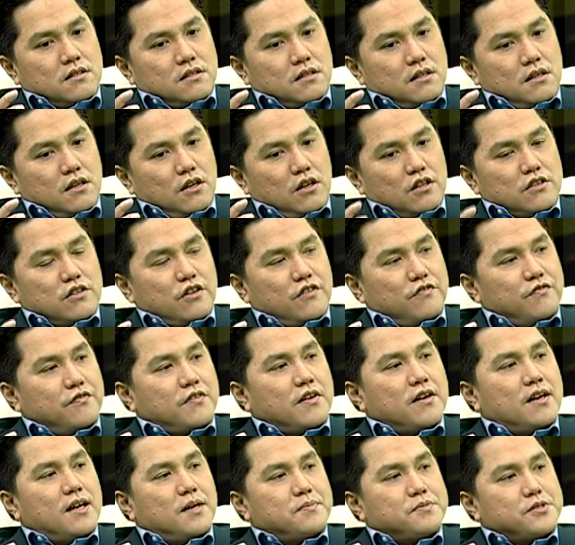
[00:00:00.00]
a lot of
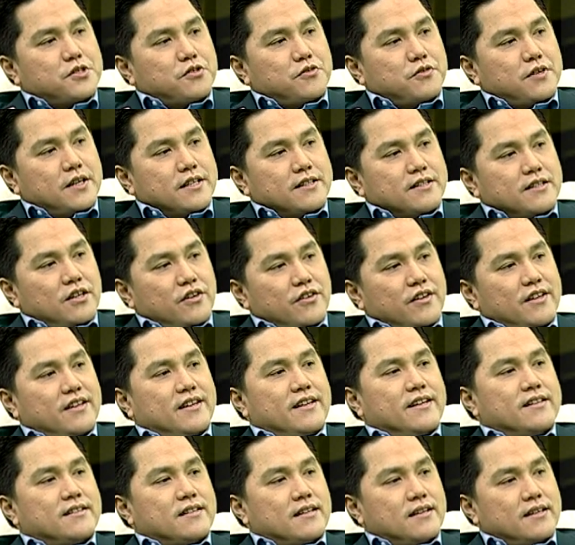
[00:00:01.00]
clubs right now in
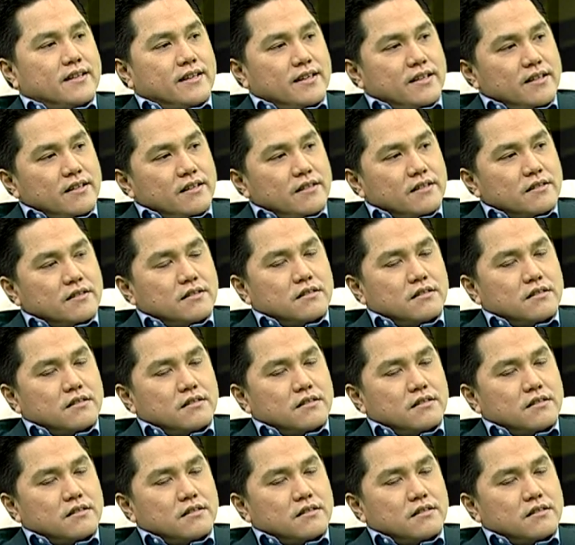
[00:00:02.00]
Italy,